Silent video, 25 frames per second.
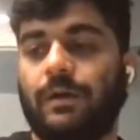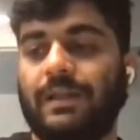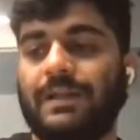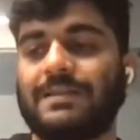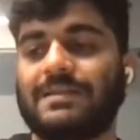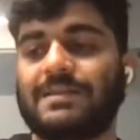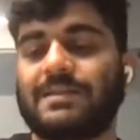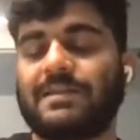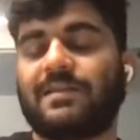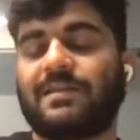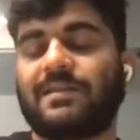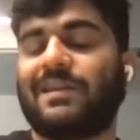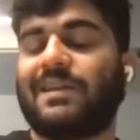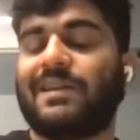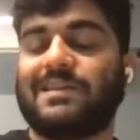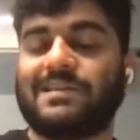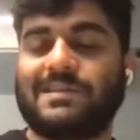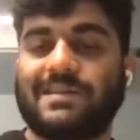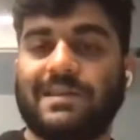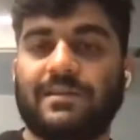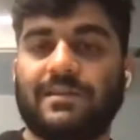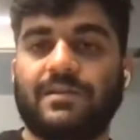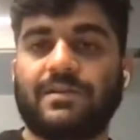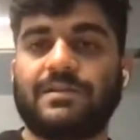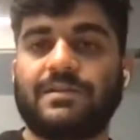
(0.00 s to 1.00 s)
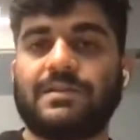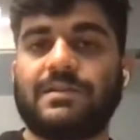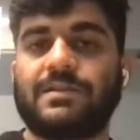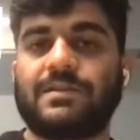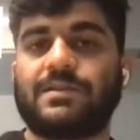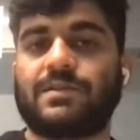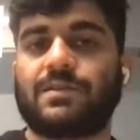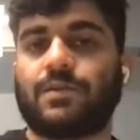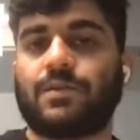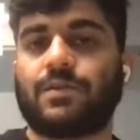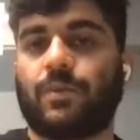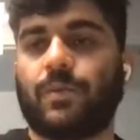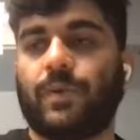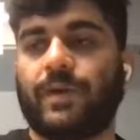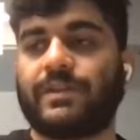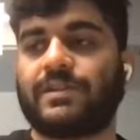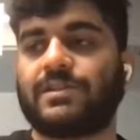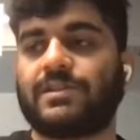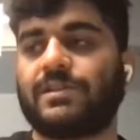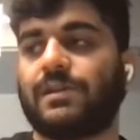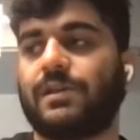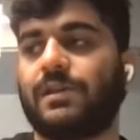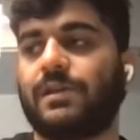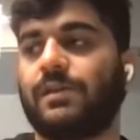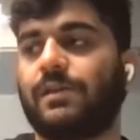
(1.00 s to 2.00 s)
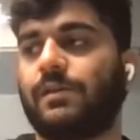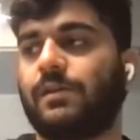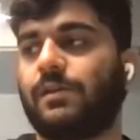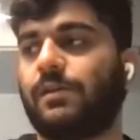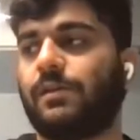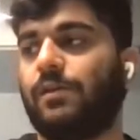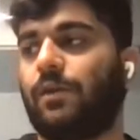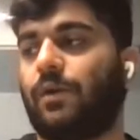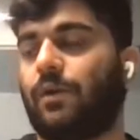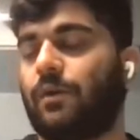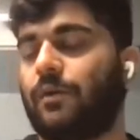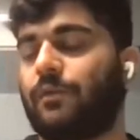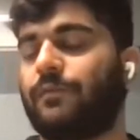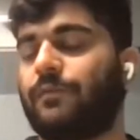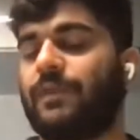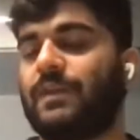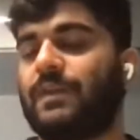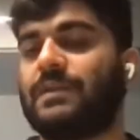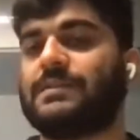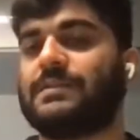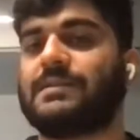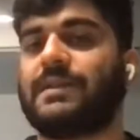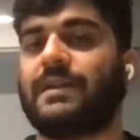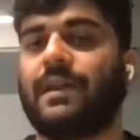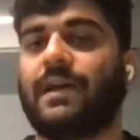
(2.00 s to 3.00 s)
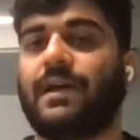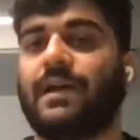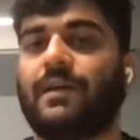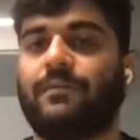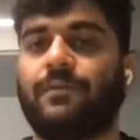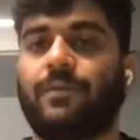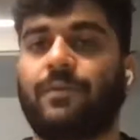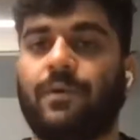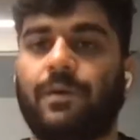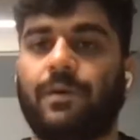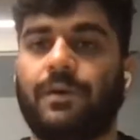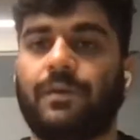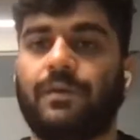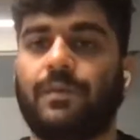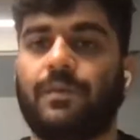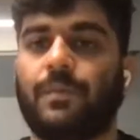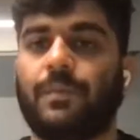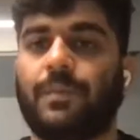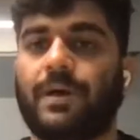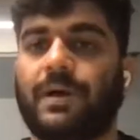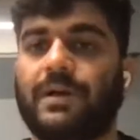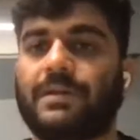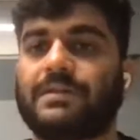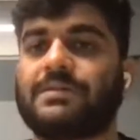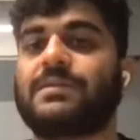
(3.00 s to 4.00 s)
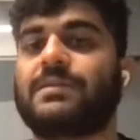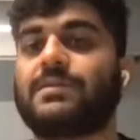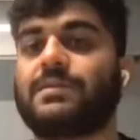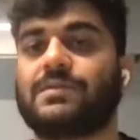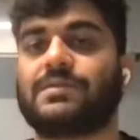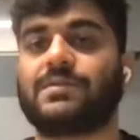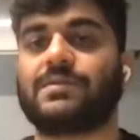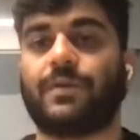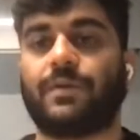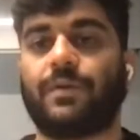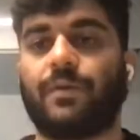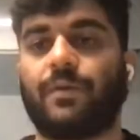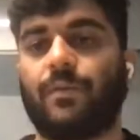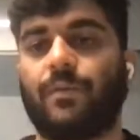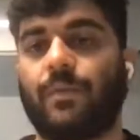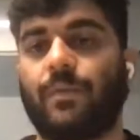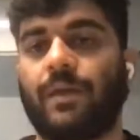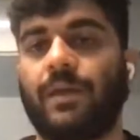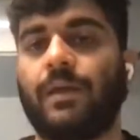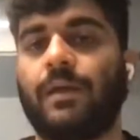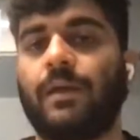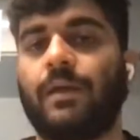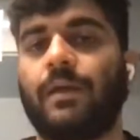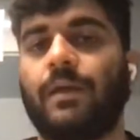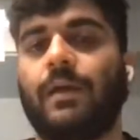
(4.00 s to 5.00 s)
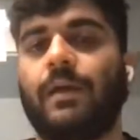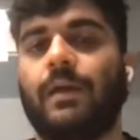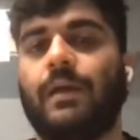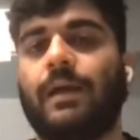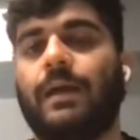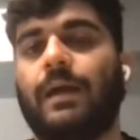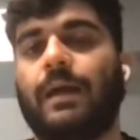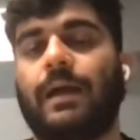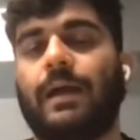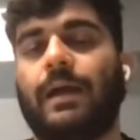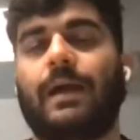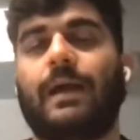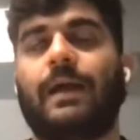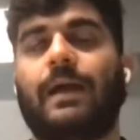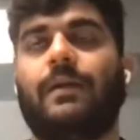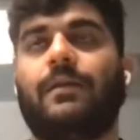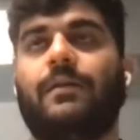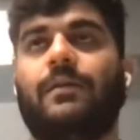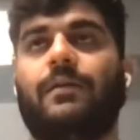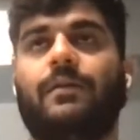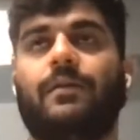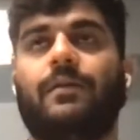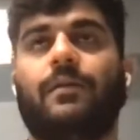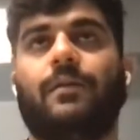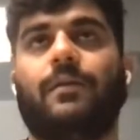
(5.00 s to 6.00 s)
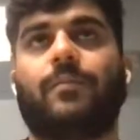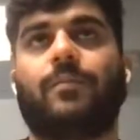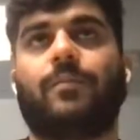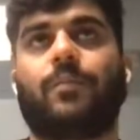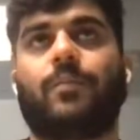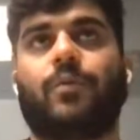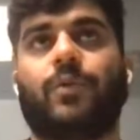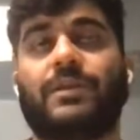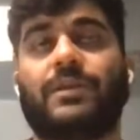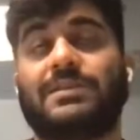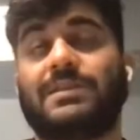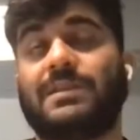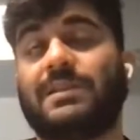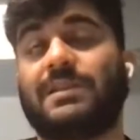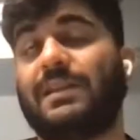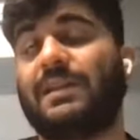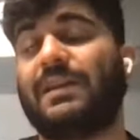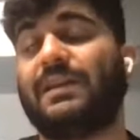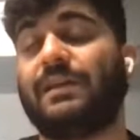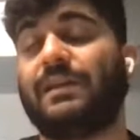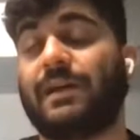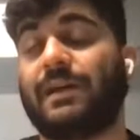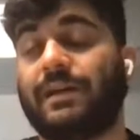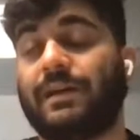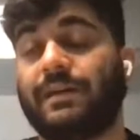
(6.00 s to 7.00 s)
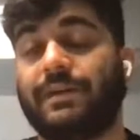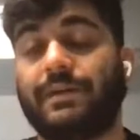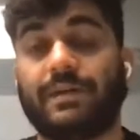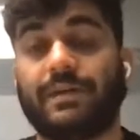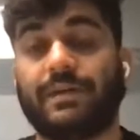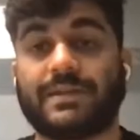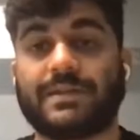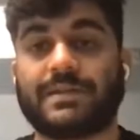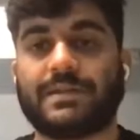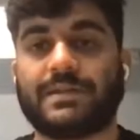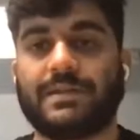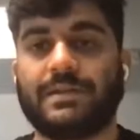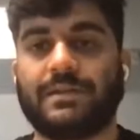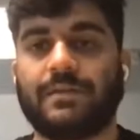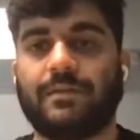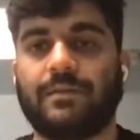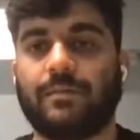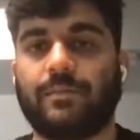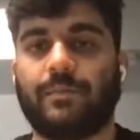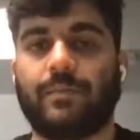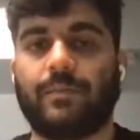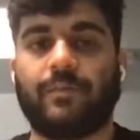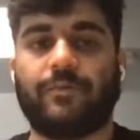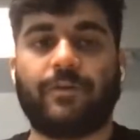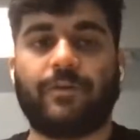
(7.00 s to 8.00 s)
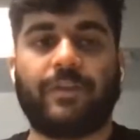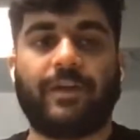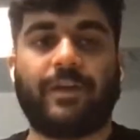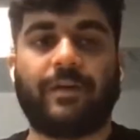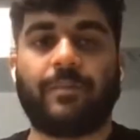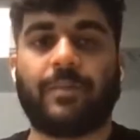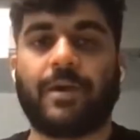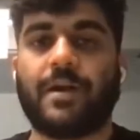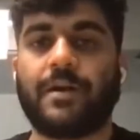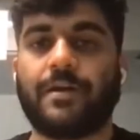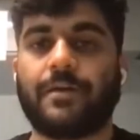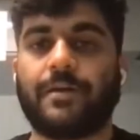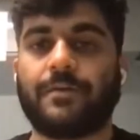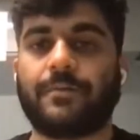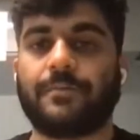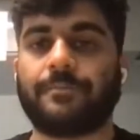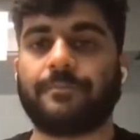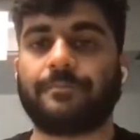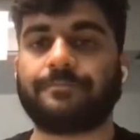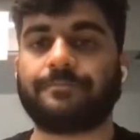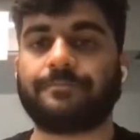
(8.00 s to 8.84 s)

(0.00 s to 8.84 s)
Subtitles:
decentralized energy is questioning a lot of things that have worked in the past in a certain way, and questioning the entire industry for that matter.